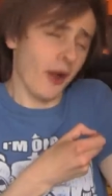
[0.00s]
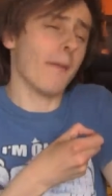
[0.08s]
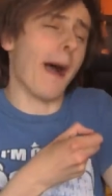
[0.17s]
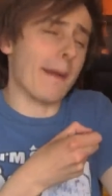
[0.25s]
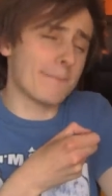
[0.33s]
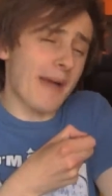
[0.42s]
You're
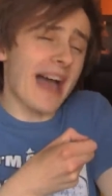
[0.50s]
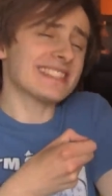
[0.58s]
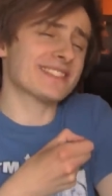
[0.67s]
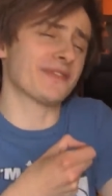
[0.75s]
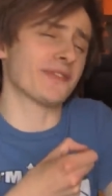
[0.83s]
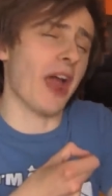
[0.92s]
my
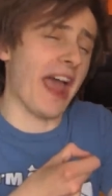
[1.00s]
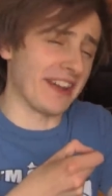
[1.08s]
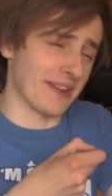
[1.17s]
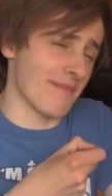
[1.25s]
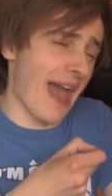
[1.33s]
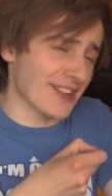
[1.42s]
best
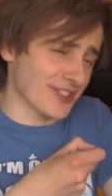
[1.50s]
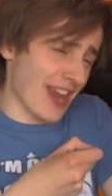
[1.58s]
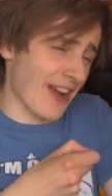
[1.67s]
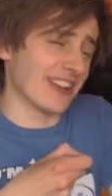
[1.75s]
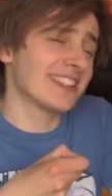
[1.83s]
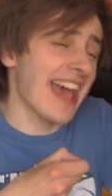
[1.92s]
friend,
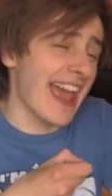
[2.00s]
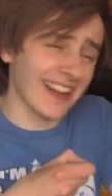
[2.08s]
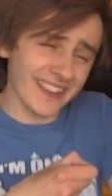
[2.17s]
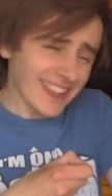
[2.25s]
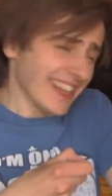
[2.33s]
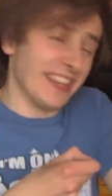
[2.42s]
imaginary
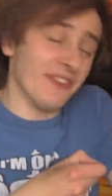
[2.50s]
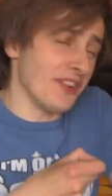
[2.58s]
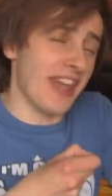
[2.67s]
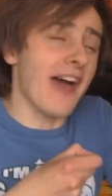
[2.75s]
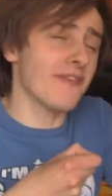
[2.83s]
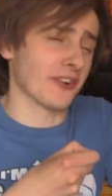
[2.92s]
tail. You
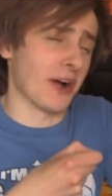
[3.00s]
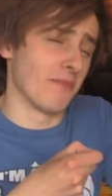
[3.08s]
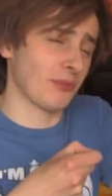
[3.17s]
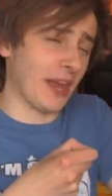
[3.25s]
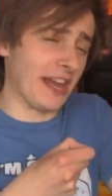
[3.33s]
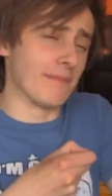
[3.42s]
never
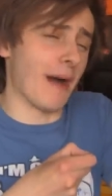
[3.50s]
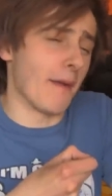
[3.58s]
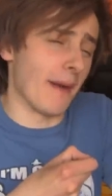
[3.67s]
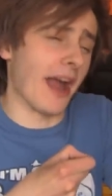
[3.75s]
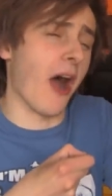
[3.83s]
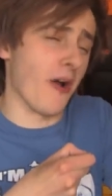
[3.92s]
complain
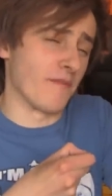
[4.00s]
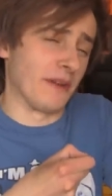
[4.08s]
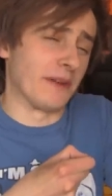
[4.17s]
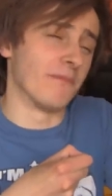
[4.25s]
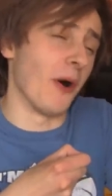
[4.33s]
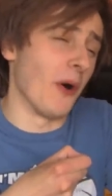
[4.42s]
about my armpit